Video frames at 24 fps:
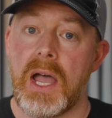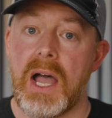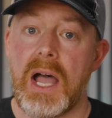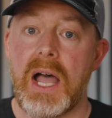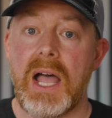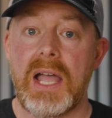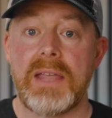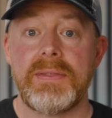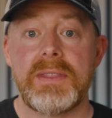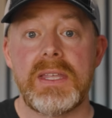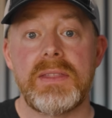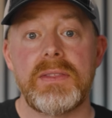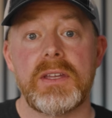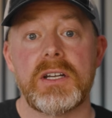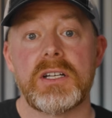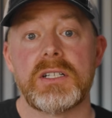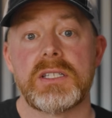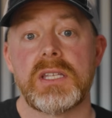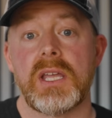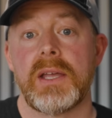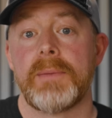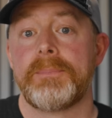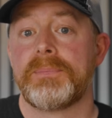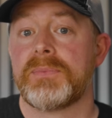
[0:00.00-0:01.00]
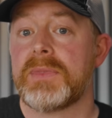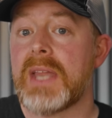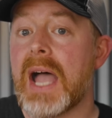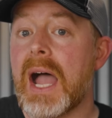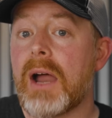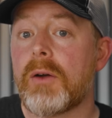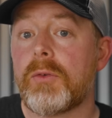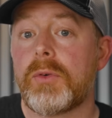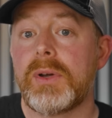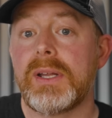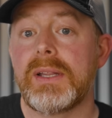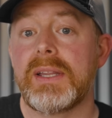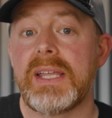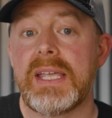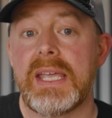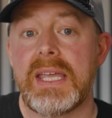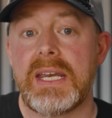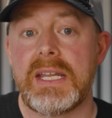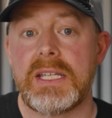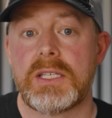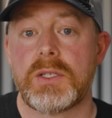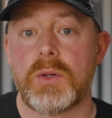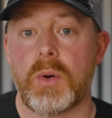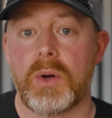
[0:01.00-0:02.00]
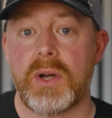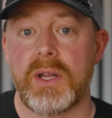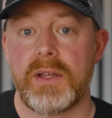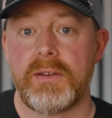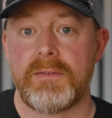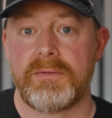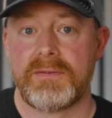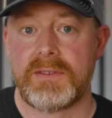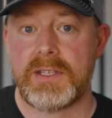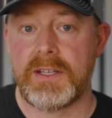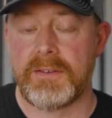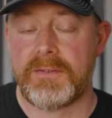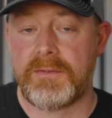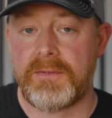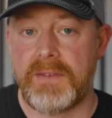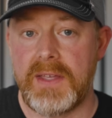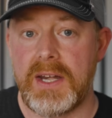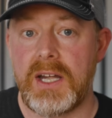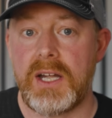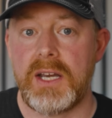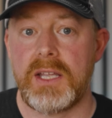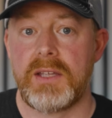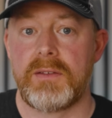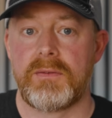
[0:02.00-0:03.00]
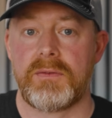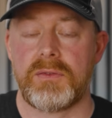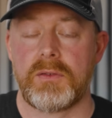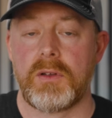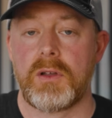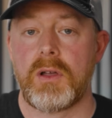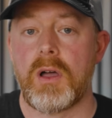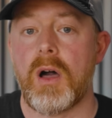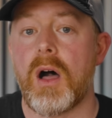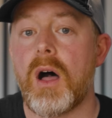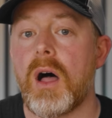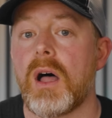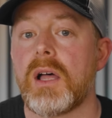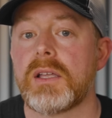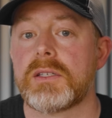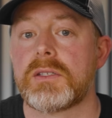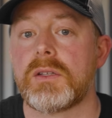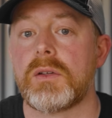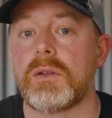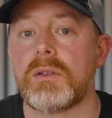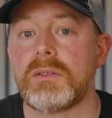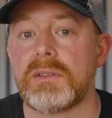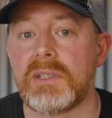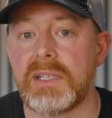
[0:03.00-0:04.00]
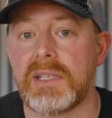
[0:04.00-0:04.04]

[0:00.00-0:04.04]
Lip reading: And then there's not really any sort of definitive causal